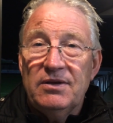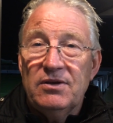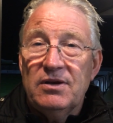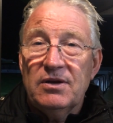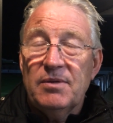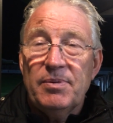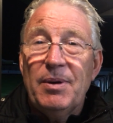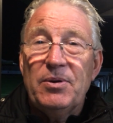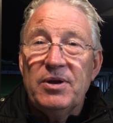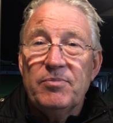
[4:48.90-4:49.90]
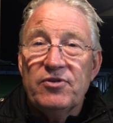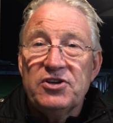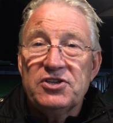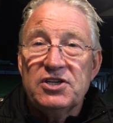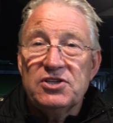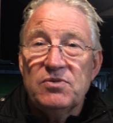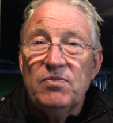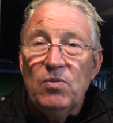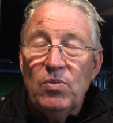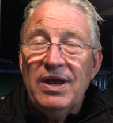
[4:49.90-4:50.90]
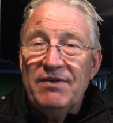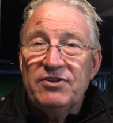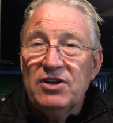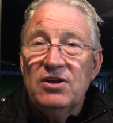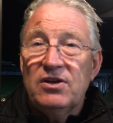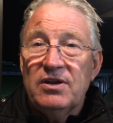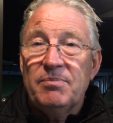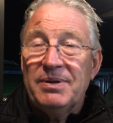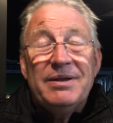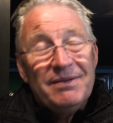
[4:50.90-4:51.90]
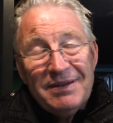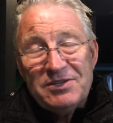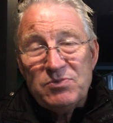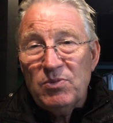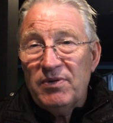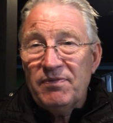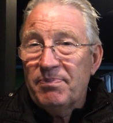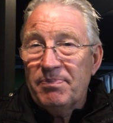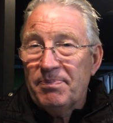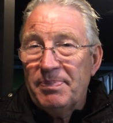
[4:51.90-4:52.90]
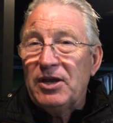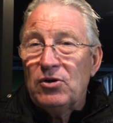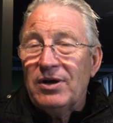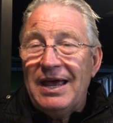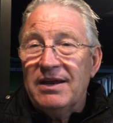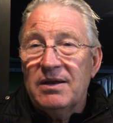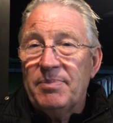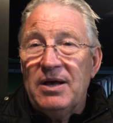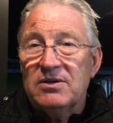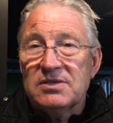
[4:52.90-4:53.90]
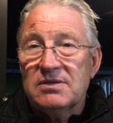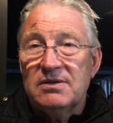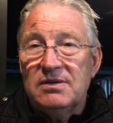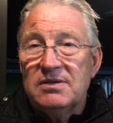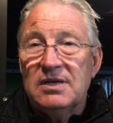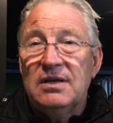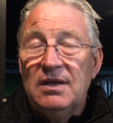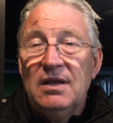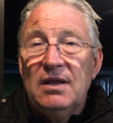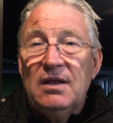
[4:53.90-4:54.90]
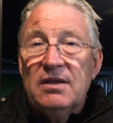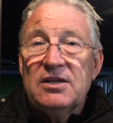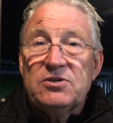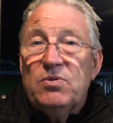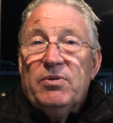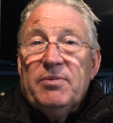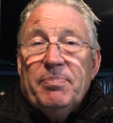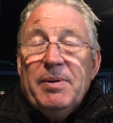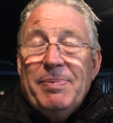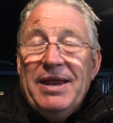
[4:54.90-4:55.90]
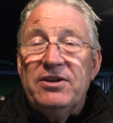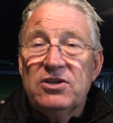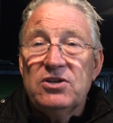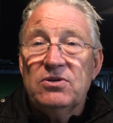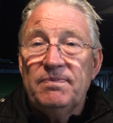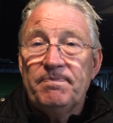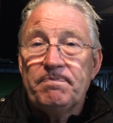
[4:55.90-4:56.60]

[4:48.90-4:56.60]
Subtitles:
You don't get promoted in pre-season. We have to learn, but that's what we've been good at in the past, and that's what we plan to do.